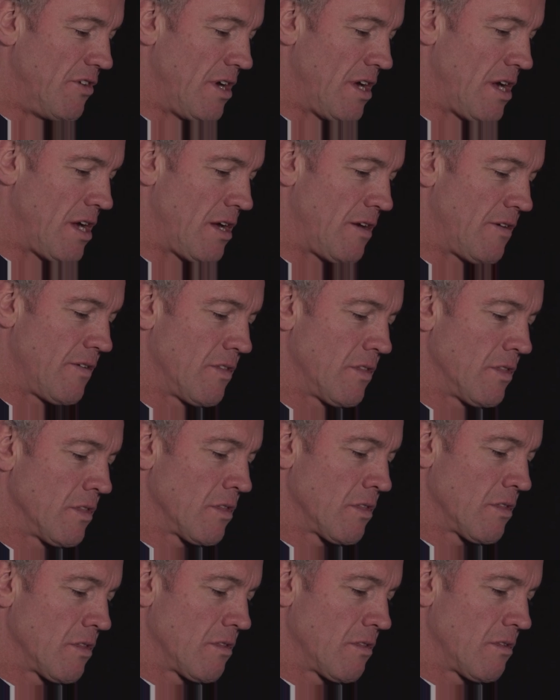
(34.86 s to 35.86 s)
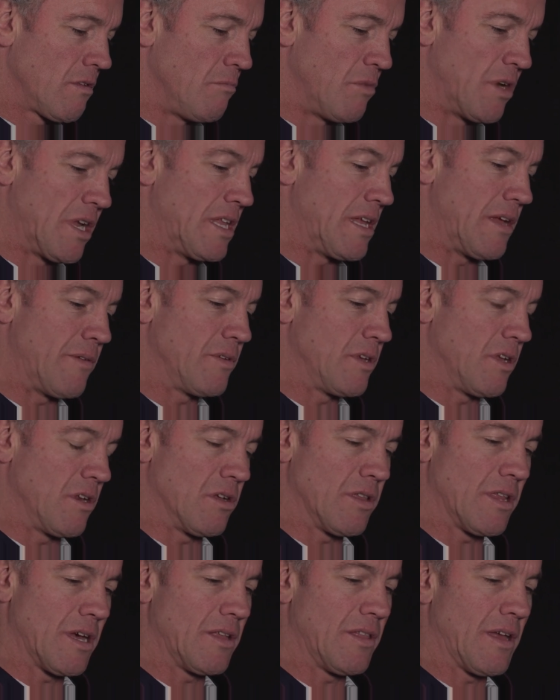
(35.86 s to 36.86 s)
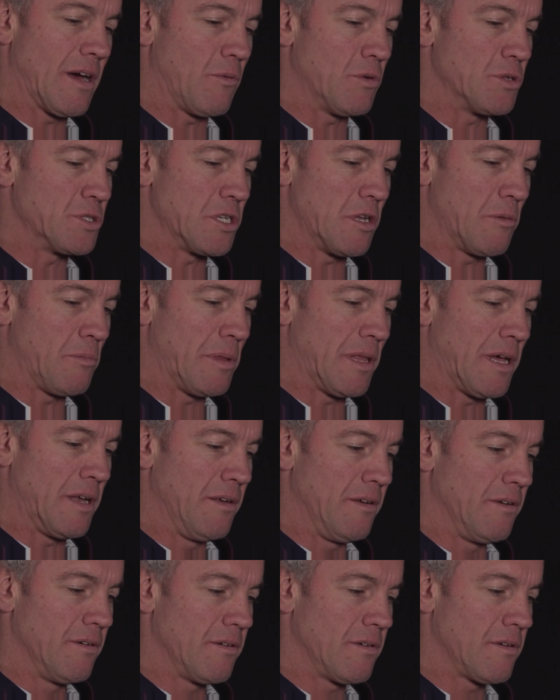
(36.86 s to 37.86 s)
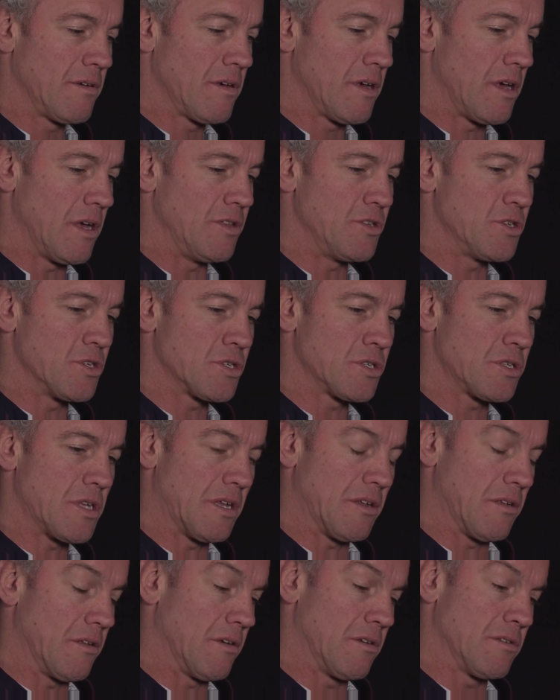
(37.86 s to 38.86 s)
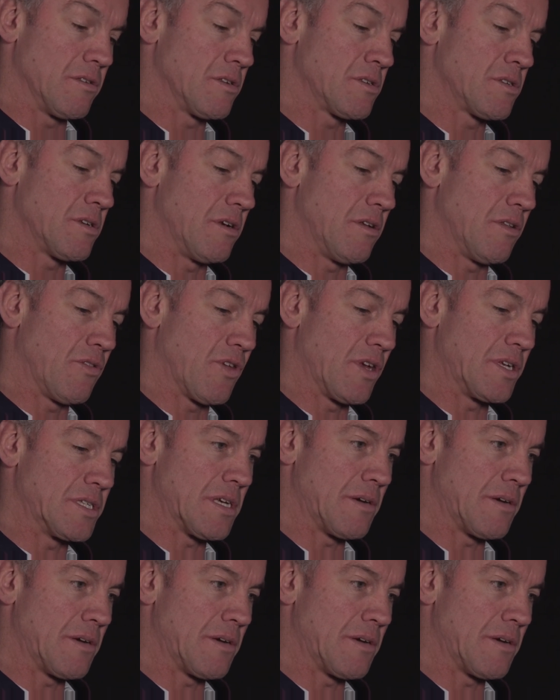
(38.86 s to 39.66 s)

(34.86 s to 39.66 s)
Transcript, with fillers: uh, but I never, you know, that, that wasn't a plan. And just, I don't know, there's certain things